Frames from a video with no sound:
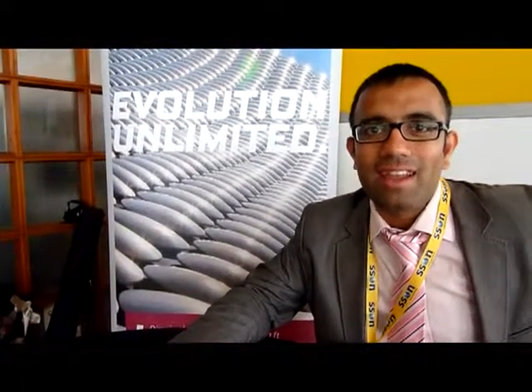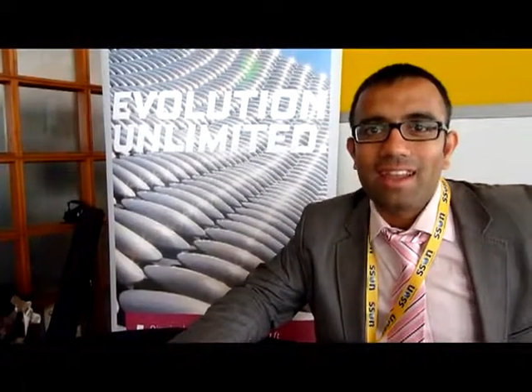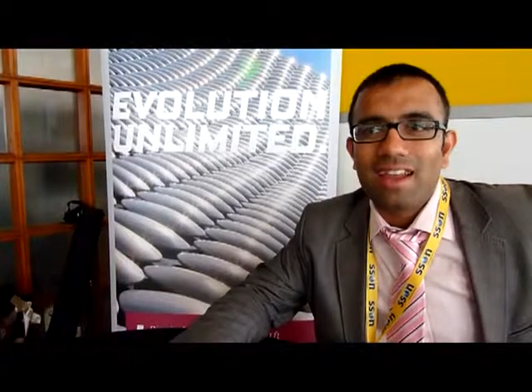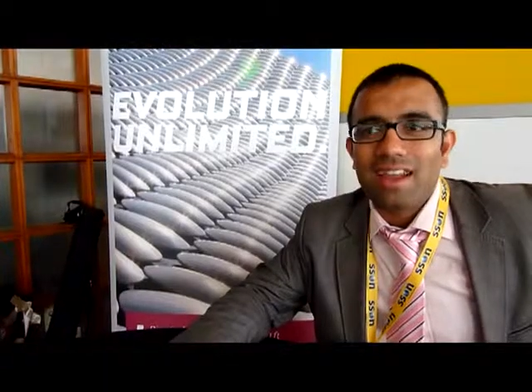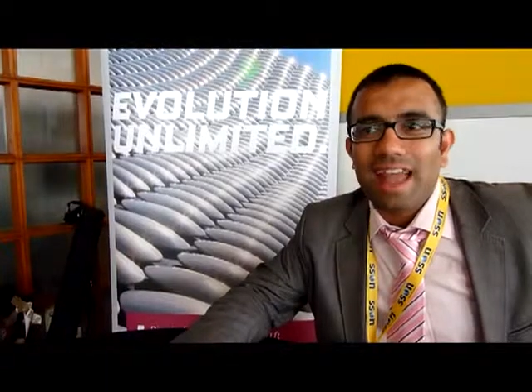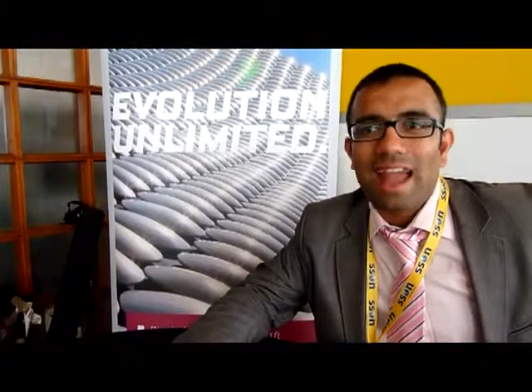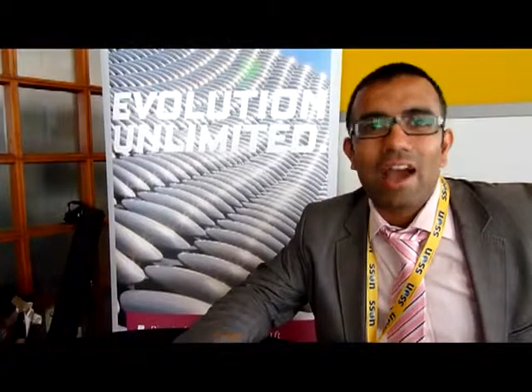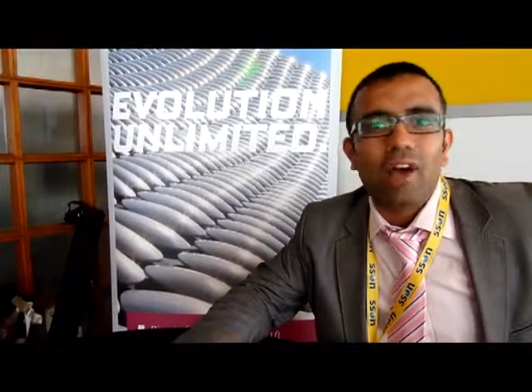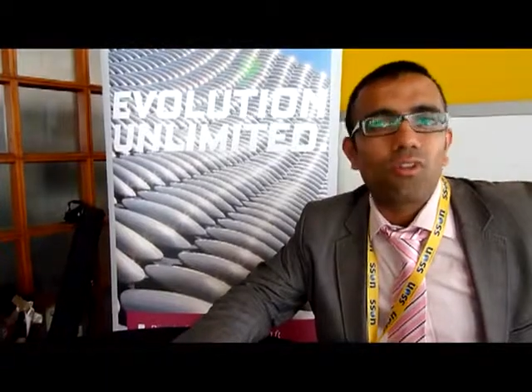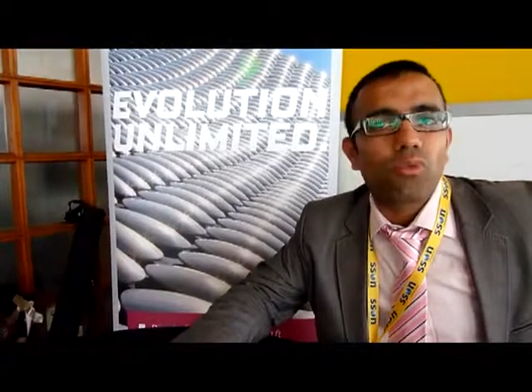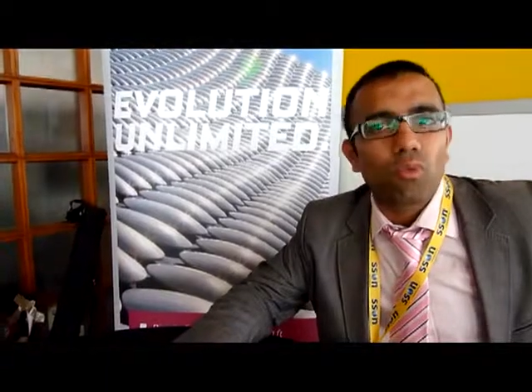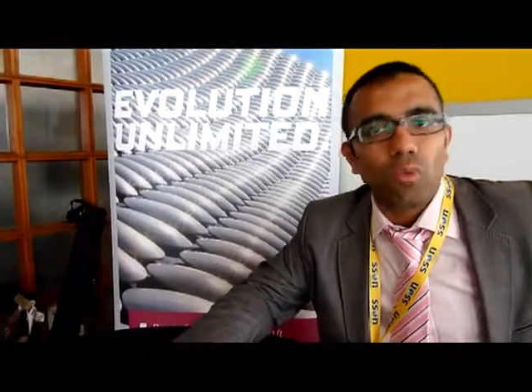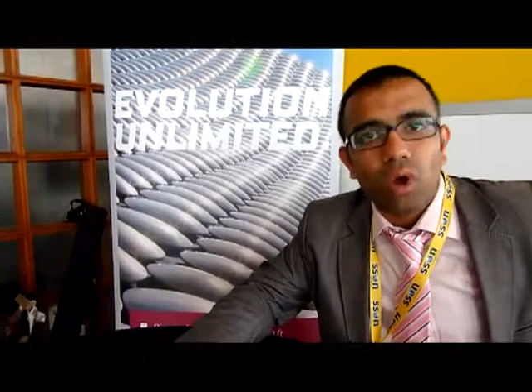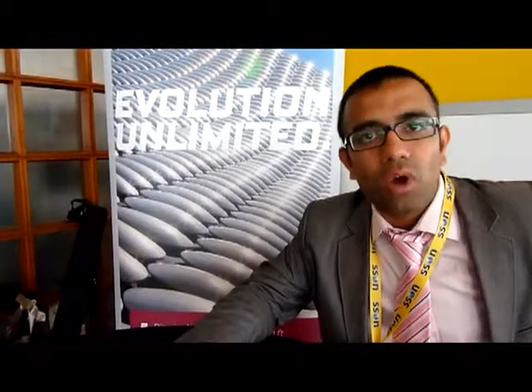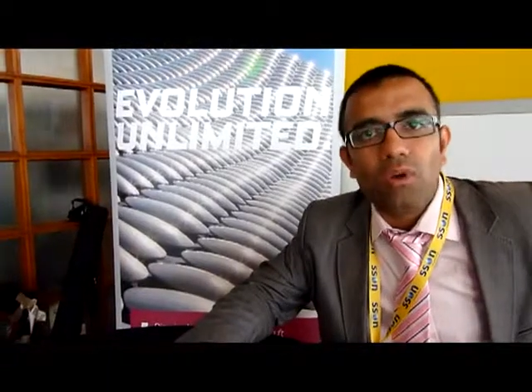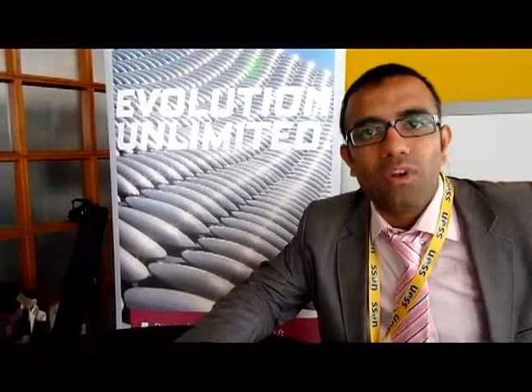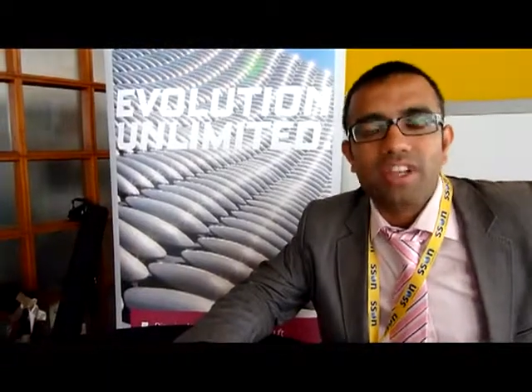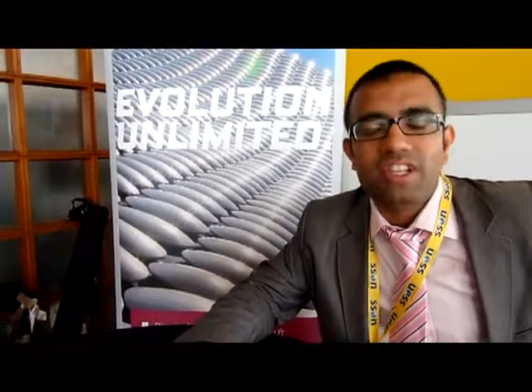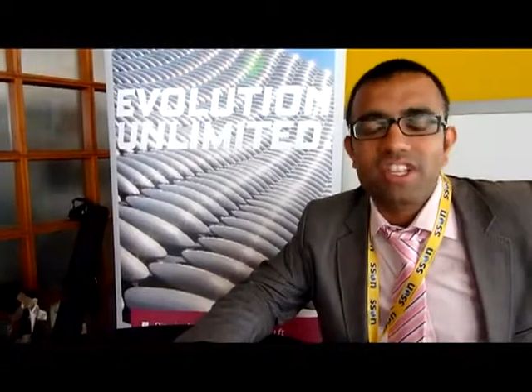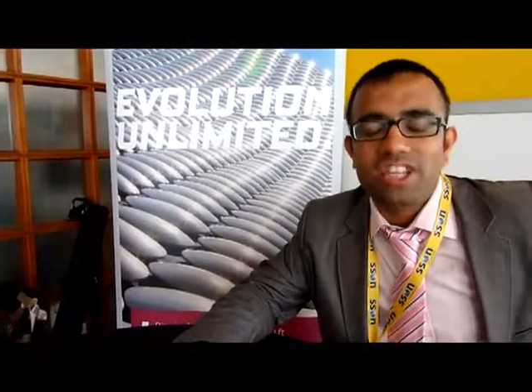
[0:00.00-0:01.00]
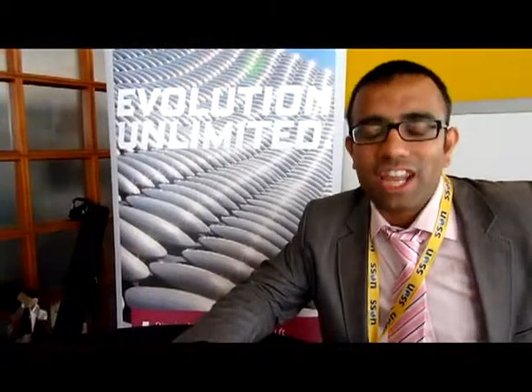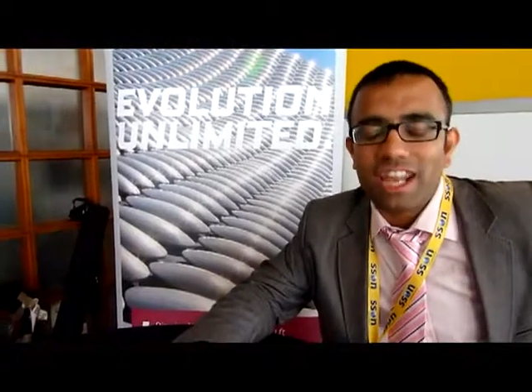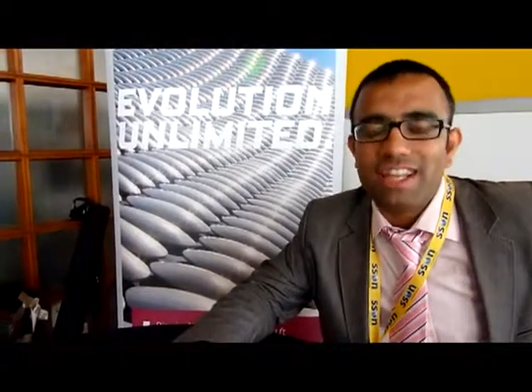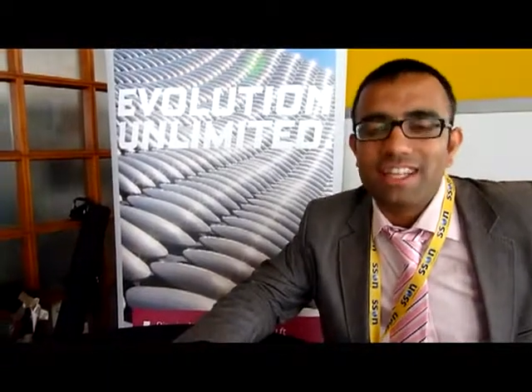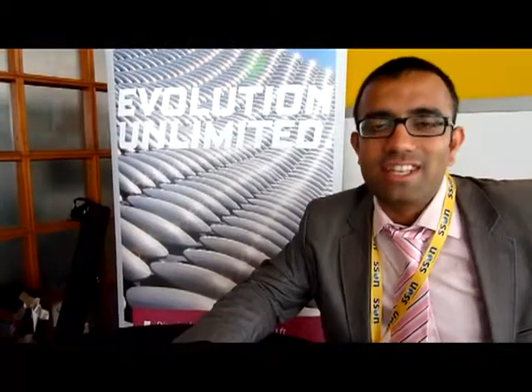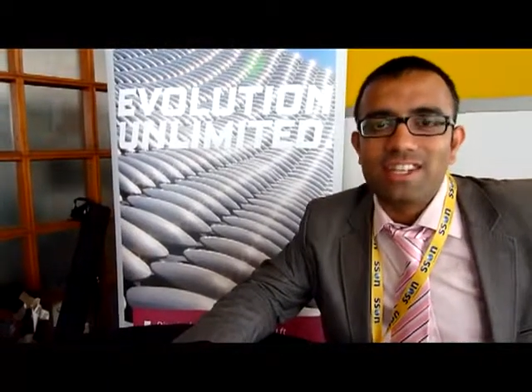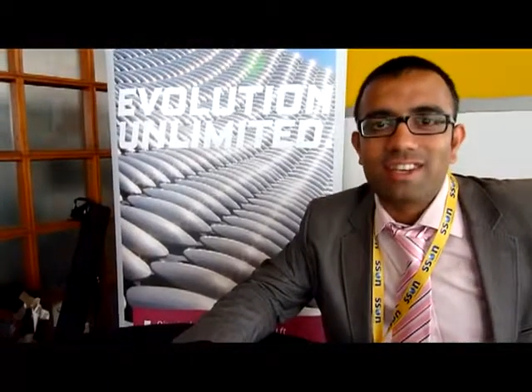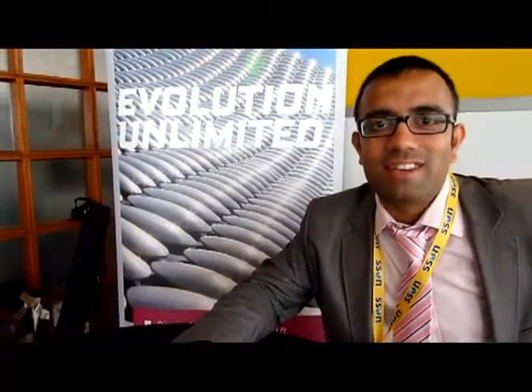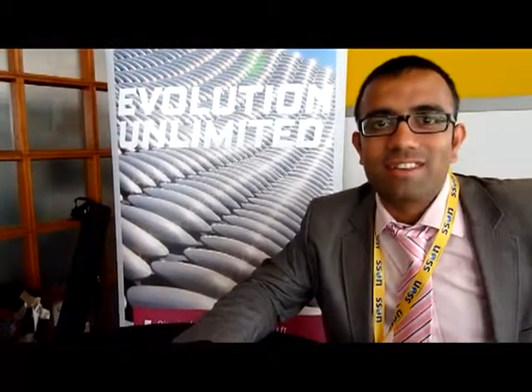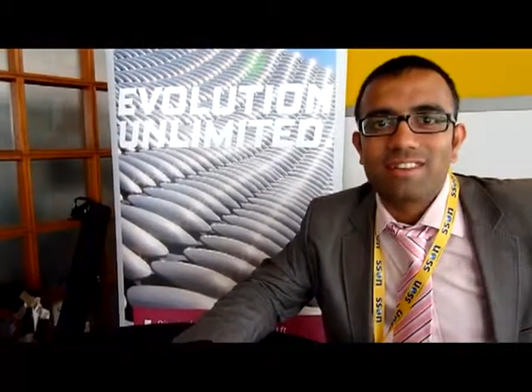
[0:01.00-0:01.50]
and how the world is
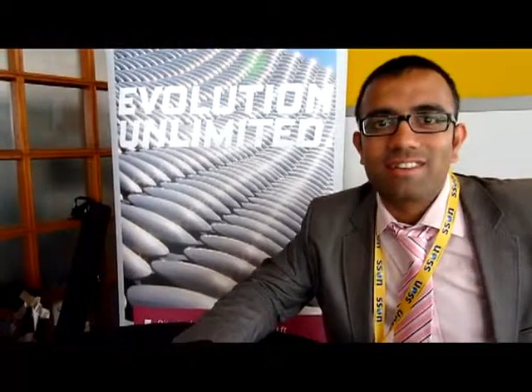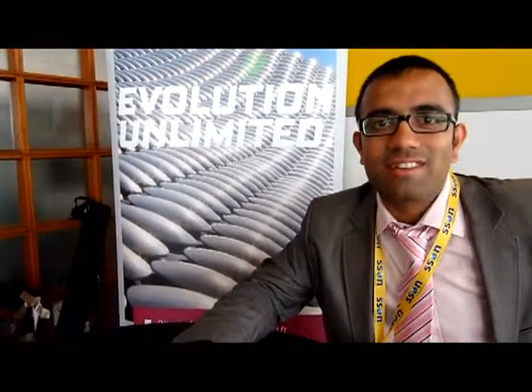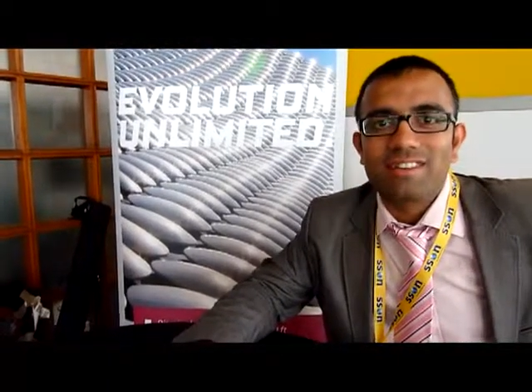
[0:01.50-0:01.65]
changing